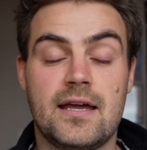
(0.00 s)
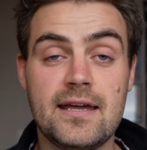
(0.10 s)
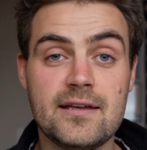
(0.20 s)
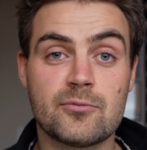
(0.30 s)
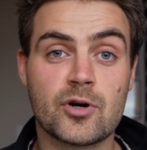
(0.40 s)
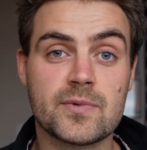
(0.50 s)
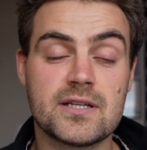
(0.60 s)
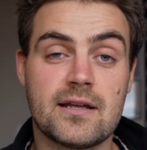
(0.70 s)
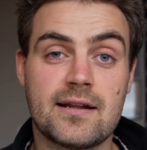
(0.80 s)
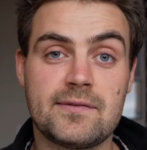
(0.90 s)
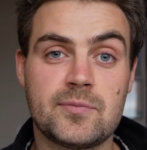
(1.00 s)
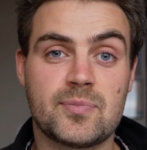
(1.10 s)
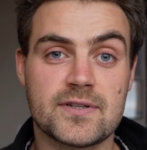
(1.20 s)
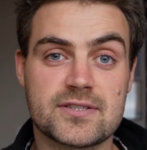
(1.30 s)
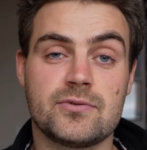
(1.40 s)
Hey, I'm Robin and I live
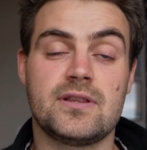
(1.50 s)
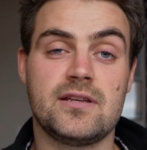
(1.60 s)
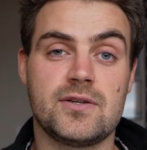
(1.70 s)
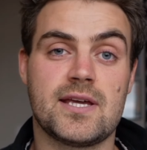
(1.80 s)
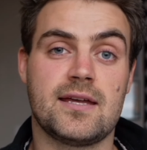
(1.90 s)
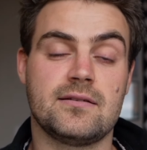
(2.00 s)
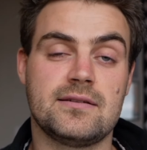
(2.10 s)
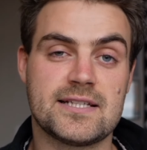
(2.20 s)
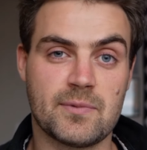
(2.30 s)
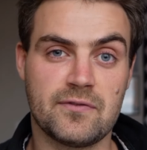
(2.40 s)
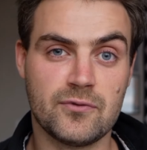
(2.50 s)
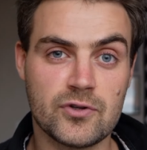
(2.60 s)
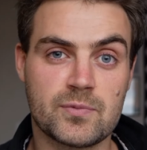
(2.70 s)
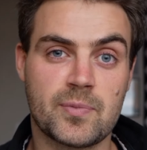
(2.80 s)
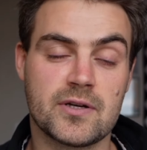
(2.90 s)
in Bristol in the UK, and this is my
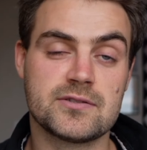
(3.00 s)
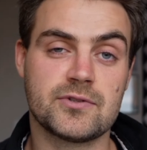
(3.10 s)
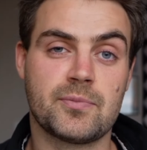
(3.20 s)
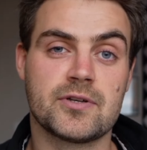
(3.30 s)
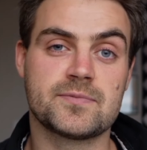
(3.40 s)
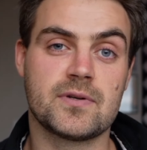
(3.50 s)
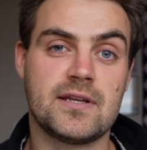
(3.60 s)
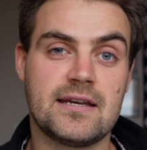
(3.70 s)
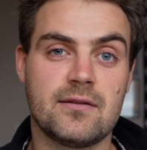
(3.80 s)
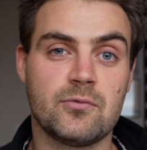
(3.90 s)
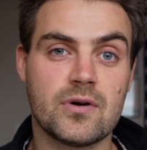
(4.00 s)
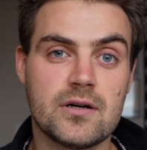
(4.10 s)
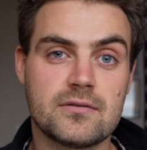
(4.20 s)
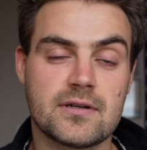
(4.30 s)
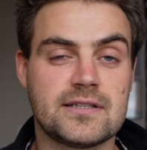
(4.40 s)
fourth proposal to postpone the end of the
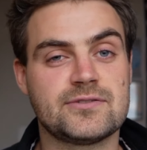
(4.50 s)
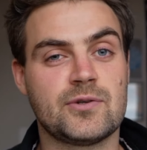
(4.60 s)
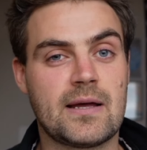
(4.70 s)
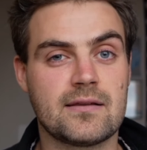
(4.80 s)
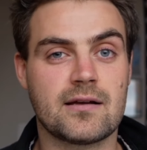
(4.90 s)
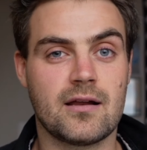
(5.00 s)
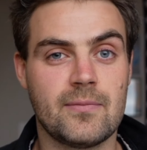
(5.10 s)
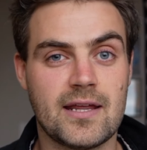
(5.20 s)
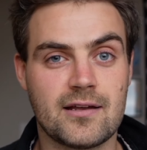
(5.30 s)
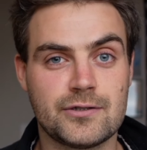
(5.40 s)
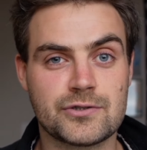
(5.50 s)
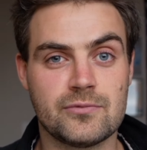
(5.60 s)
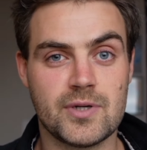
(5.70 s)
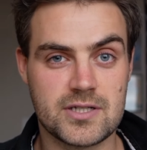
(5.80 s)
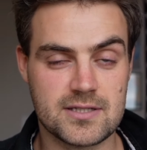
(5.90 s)
world, and it's all about the climate and
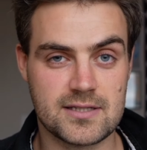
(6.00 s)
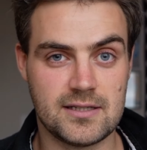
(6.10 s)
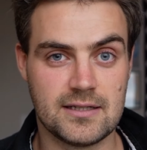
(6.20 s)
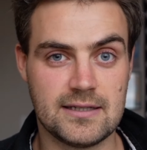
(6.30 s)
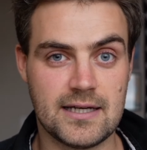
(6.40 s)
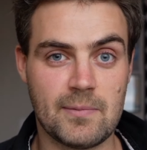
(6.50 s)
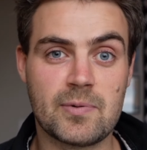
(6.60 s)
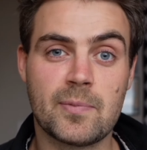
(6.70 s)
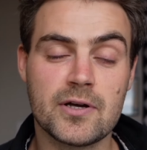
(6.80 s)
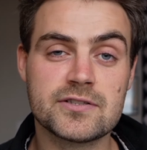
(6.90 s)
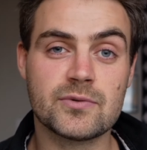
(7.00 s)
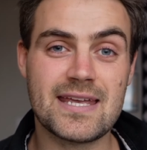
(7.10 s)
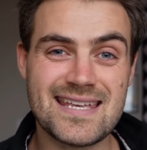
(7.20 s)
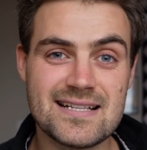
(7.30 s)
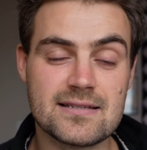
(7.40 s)
ecological emergency. My proposal
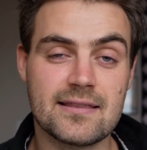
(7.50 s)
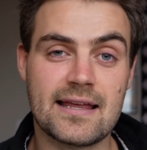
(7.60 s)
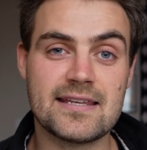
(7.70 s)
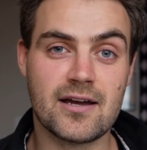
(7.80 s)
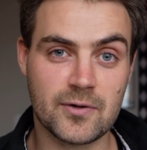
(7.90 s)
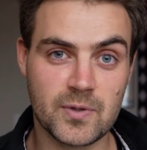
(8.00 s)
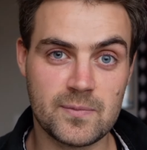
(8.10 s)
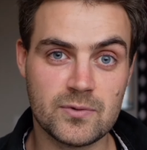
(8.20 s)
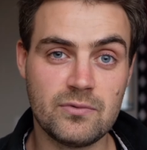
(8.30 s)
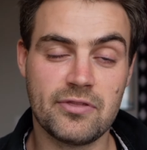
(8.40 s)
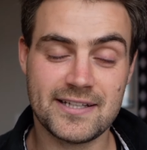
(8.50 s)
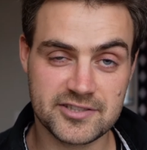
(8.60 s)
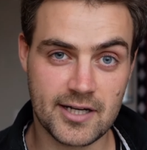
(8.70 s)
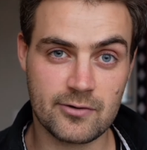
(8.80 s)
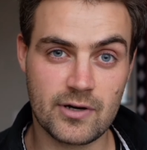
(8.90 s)
is that young people,
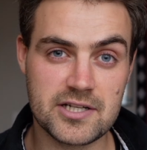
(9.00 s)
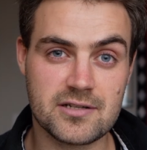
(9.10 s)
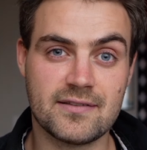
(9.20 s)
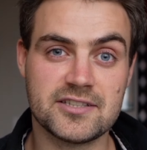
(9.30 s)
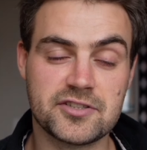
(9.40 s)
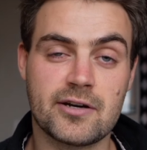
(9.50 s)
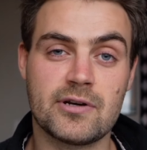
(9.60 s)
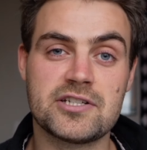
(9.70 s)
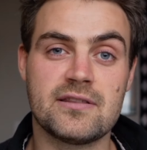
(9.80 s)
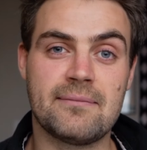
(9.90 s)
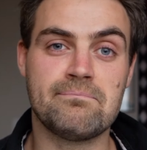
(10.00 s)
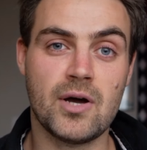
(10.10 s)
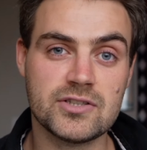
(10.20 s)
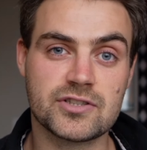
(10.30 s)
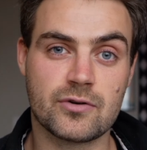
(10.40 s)
this generation, this generation that
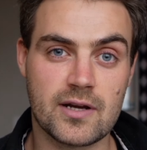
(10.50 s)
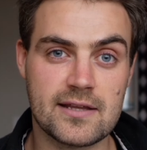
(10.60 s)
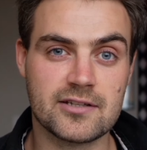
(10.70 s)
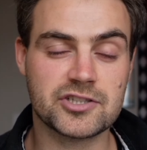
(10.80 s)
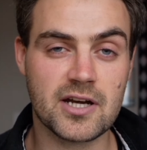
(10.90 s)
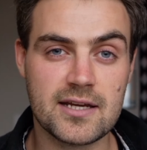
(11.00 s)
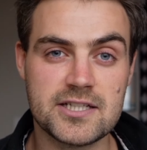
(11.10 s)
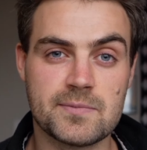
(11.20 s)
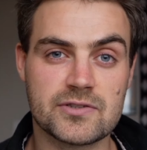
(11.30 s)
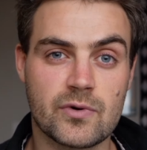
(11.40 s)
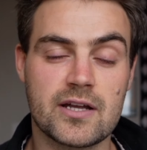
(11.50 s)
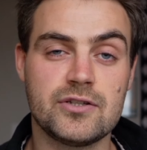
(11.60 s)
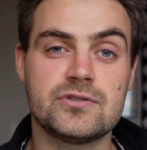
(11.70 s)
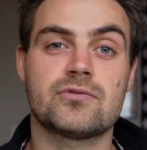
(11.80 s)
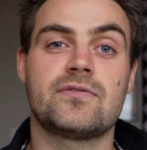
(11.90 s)
must create the change, must write a
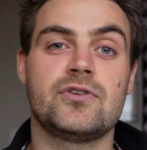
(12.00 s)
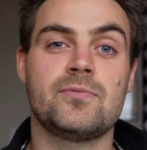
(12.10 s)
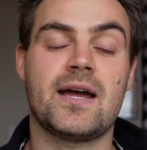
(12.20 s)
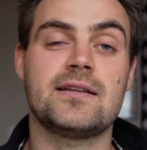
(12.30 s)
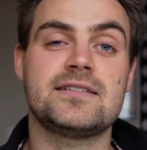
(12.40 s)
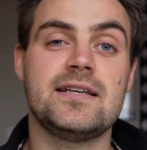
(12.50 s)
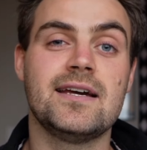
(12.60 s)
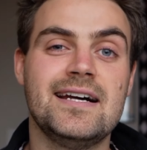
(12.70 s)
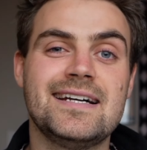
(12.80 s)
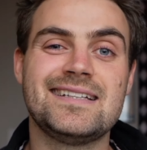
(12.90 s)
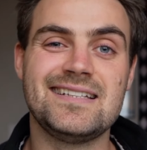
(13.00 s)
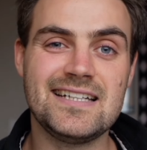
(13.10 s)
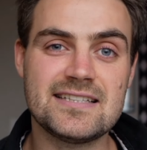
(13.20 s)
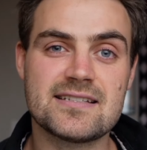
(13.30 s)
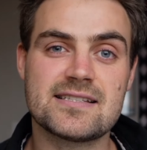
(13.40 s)
new story for humanity,
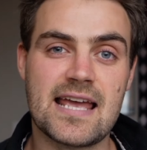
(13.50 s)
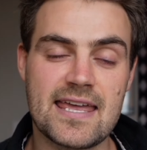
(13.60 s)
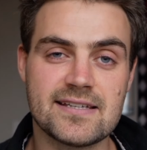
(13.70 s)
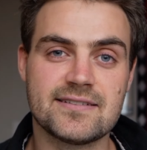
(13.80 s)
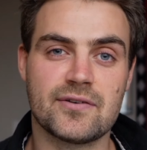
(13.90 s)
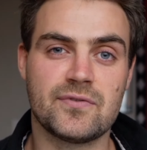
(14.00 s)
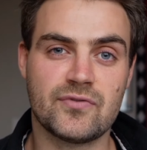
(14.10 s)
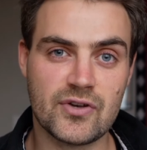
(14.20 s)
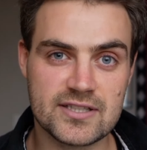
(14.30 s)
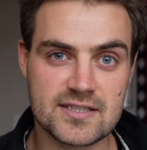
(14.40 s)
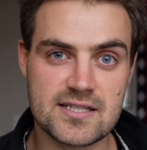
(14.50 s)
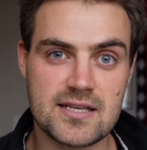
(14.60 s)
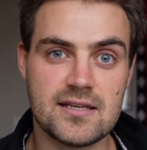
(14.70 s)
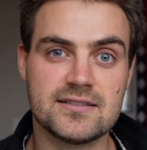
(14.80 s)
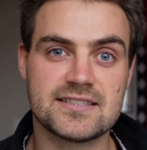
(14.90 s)
needs to take
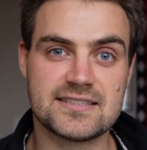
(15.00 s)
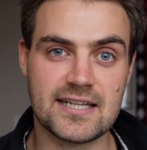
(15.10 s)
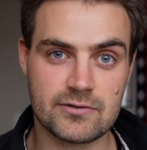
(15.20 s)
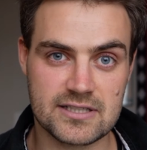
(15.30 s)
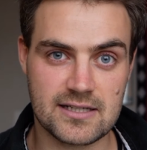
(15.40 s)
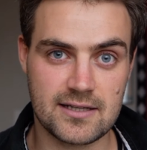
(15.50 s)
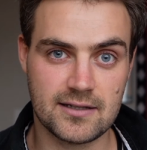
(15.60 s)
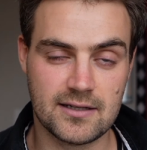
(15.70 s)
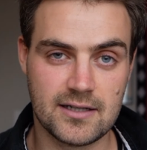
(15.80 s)
diversity seriously.